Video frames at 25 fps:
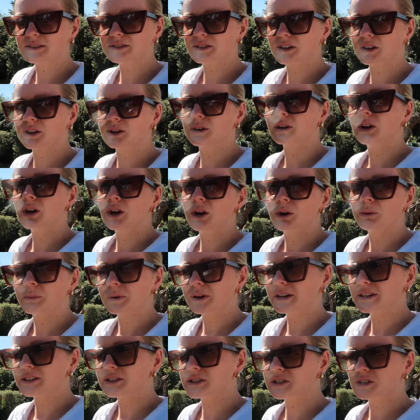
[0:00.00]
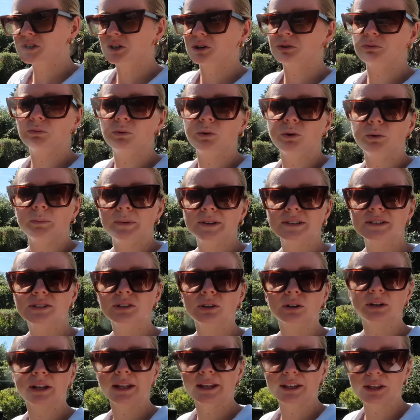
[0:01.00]
so when it's so warm, it's
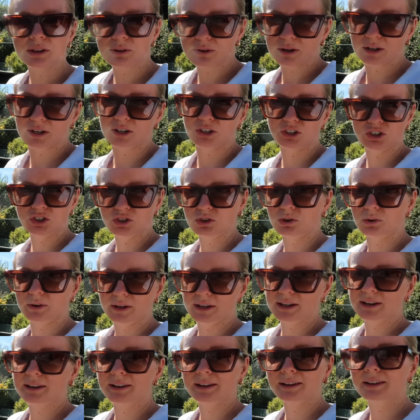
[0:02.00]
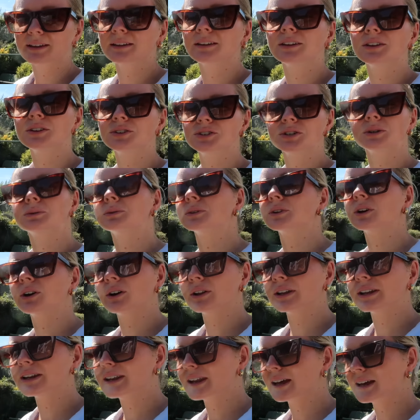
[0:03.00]
not like you can enjoy it like you do on
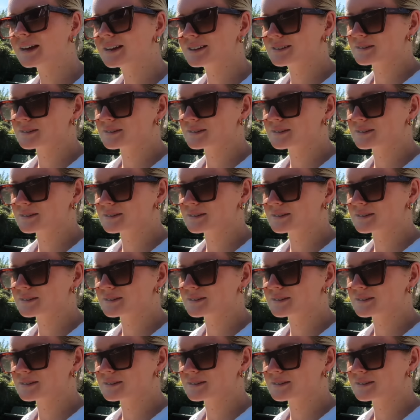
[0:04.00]
holiday.